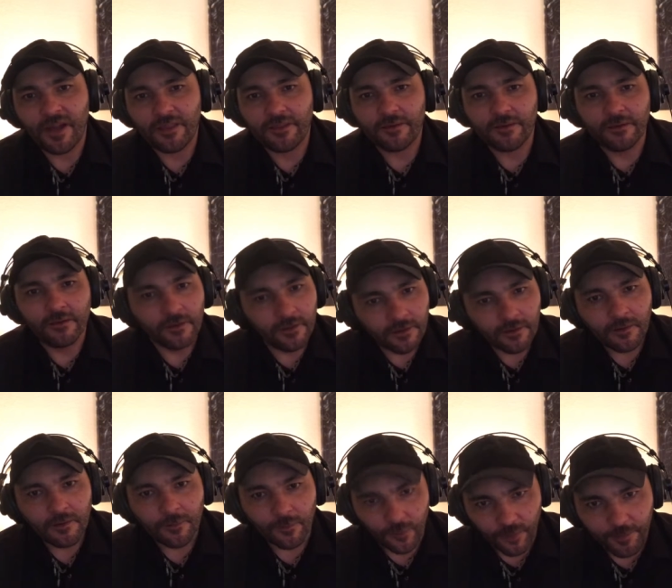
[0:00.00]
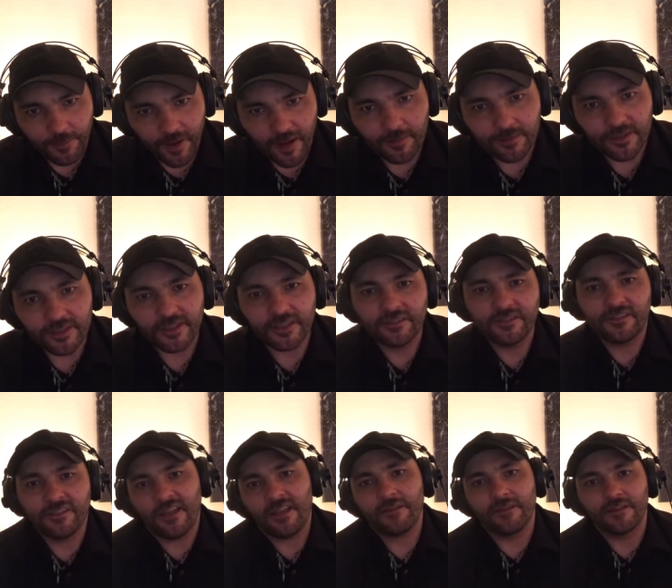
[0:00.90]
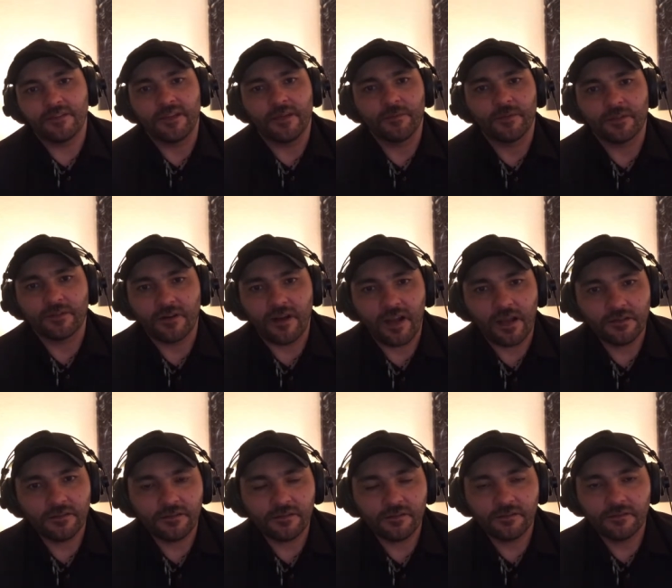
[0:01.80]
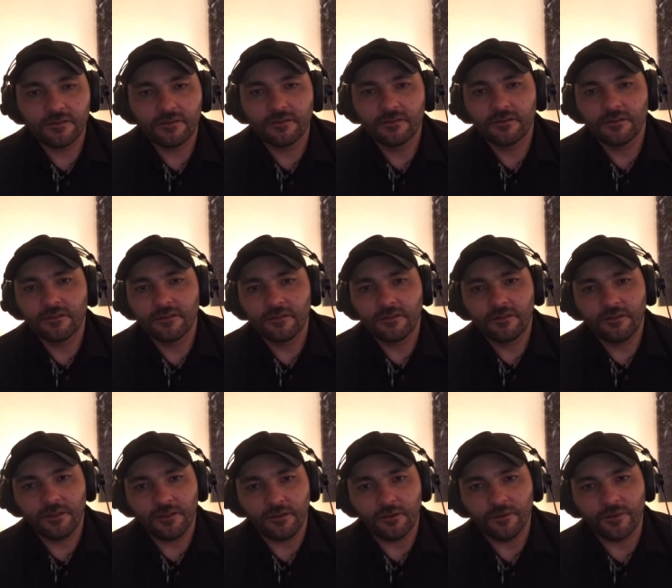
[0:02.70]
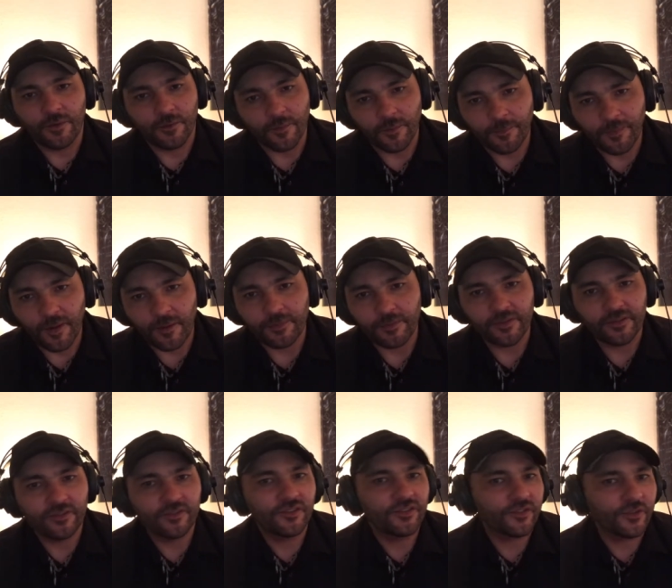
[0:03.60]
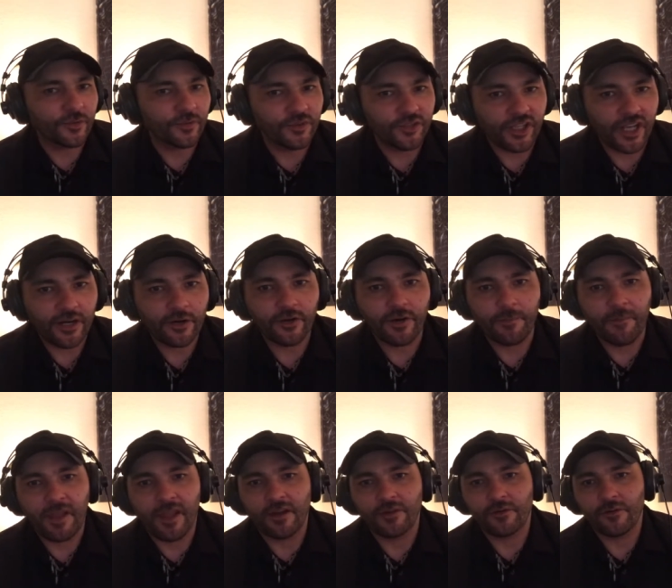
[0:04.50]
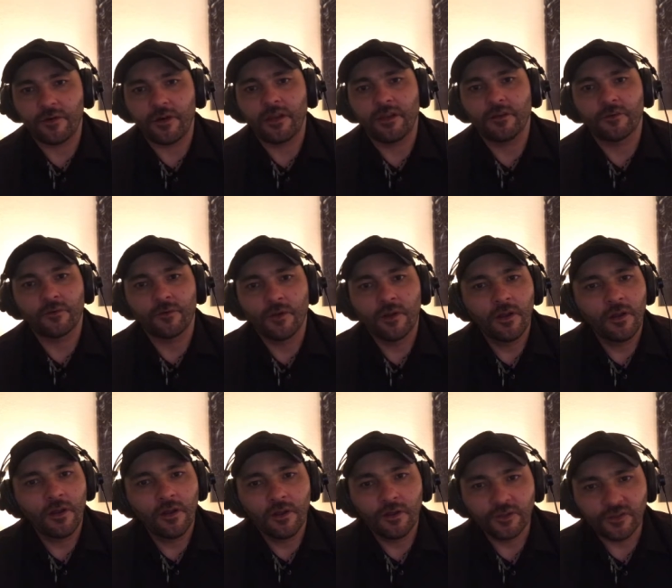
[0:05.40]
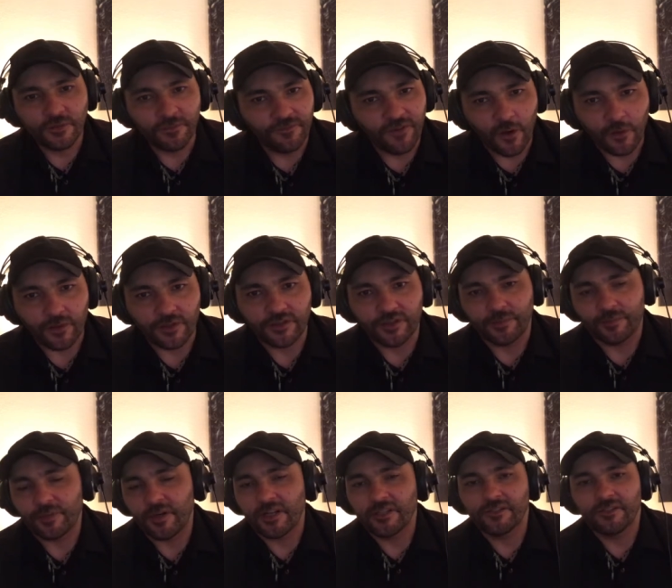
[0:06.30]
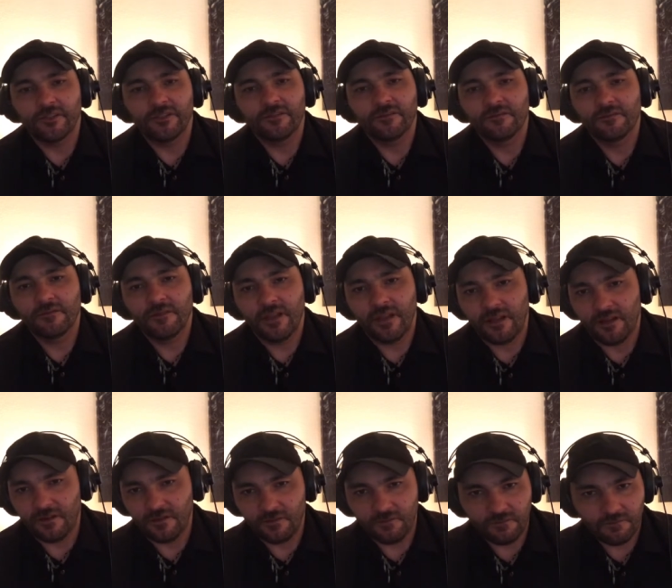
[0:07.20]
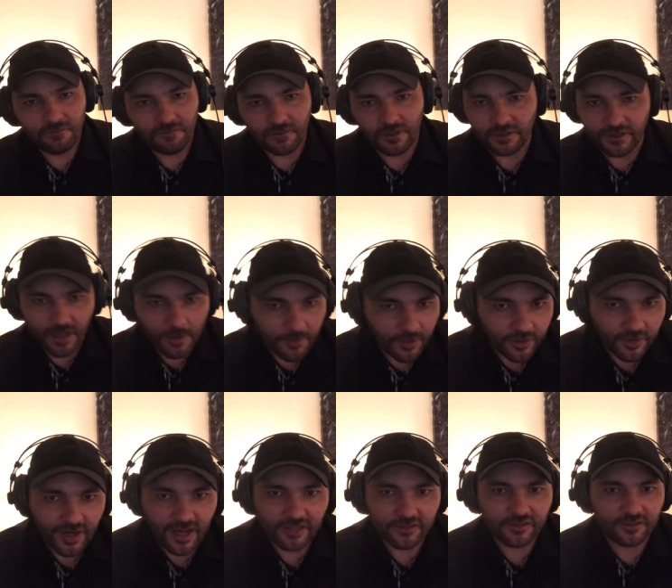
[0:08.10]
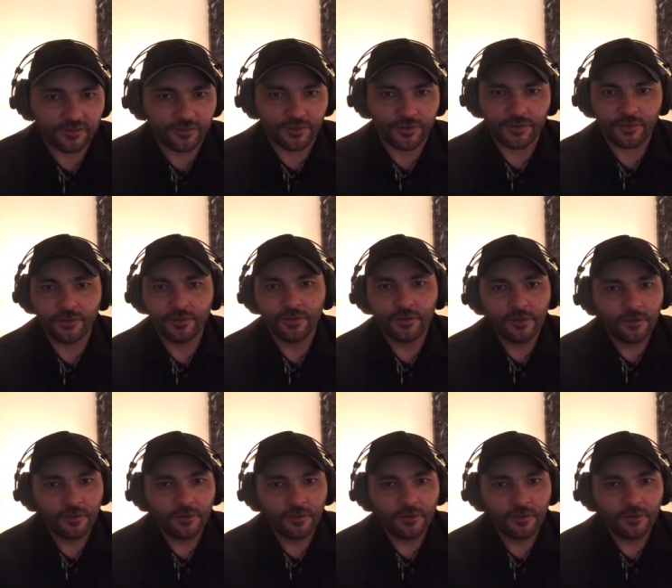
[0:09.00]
by the Republicans and the Democrats. You know, the Republicans through gerrymandering, voter suppression, and the Democrats through